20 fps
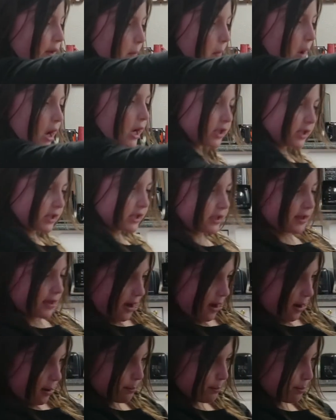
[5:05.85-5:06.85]
the next
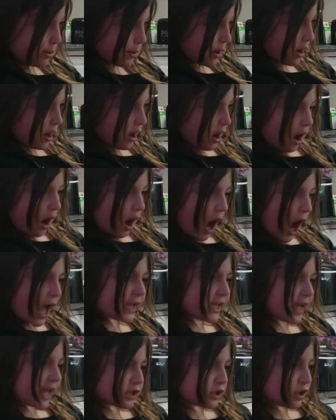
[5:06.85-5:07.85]
step. I
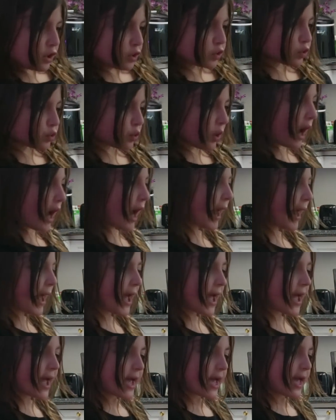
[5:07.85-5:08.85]
guess I'll
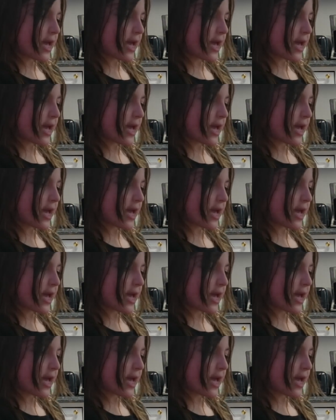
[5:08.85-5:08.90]
try